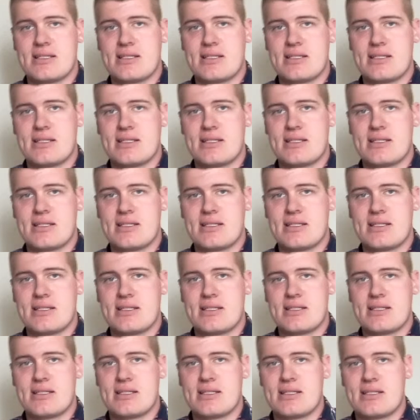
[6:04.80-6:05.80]
millimeter hex,
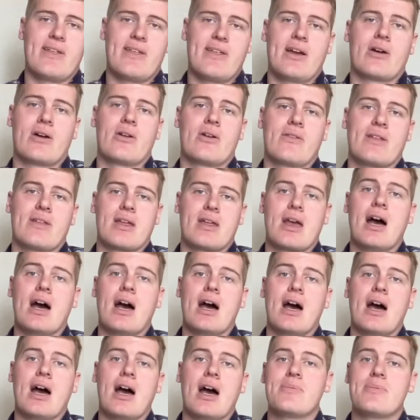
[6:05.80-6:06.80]
and if they are the
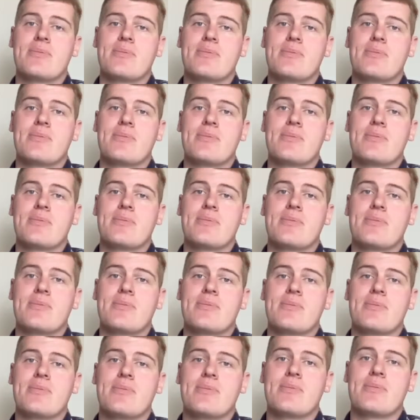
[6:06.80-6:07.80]
update plugs, they're a
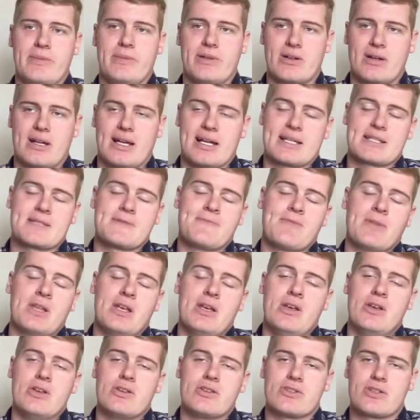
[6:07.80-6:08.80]
12 millimeter hex.
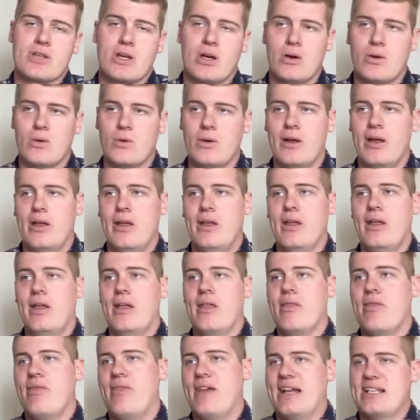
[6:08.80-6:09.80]
So
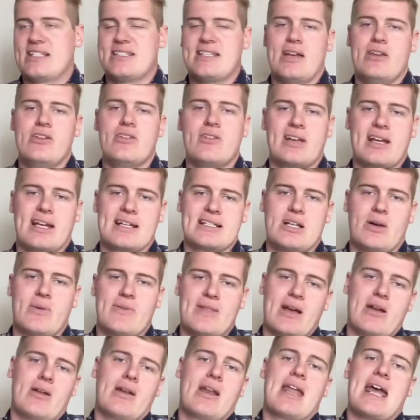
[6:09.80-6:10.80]
that's how you can tell
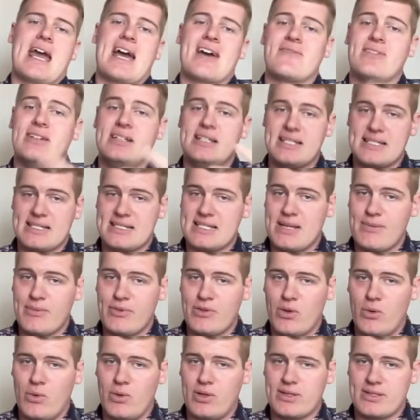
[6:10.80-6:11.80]
without having to disassemble
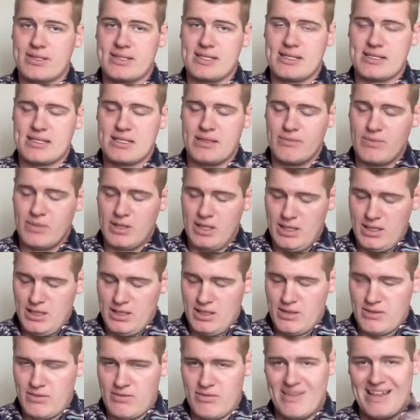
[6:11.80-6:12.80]
the oil system.
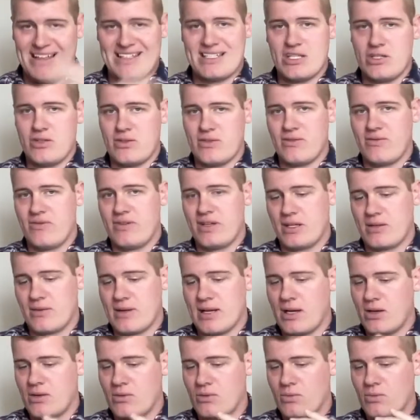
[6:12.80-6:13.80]
That's how you can figure
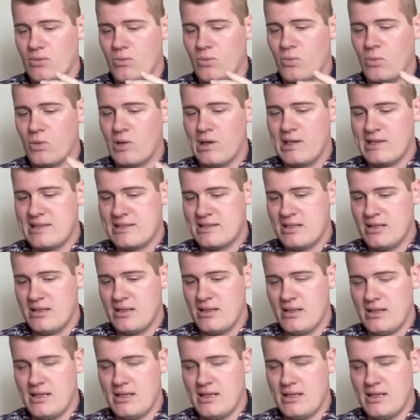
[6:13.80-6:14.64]
out what